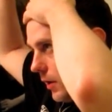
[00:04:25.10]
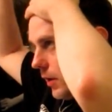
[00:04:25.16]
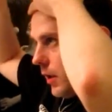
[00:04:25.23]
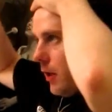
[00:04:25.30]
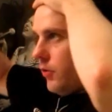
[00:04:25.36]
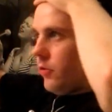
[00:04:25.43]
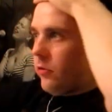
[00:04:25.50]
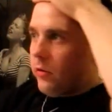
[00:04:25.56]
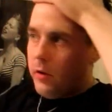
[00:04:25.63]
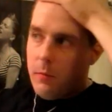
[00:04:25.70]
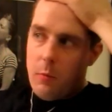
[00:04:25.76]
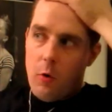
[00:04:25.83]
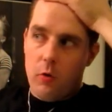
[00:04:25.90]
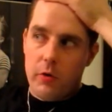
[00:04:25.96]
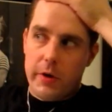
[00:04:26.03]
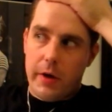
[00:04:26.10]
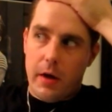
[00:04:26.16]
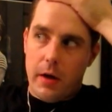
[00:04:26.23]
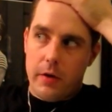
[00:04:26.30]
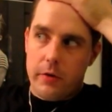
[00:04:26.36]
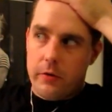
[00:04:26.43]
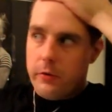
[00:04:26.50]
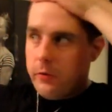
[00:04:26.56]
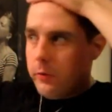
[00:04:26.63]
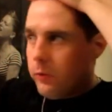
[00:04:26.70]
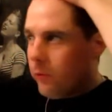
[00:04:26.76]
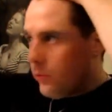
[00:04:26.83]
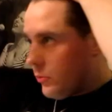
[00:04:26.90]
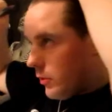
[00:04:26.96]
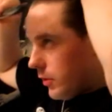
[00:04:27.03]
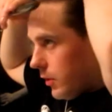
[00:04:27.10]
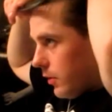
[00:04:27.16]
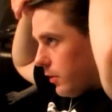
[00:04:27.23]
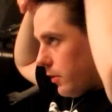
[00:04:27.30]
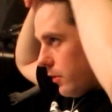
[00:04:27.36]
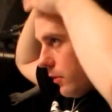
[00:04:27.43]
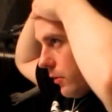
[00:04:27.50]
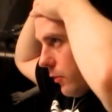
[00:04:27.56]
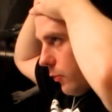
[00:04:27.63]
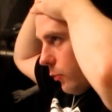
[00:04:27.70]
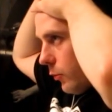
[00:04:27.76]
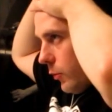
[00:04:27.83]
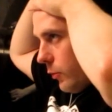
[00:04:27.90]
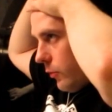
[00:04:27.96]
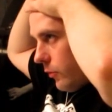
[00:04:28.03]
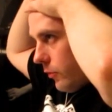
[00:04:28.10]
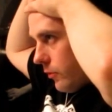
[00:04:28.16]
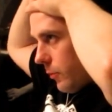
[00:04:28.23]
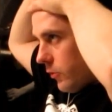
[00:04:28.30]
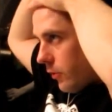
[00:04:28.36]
And again, you see I'm holding on to the roots.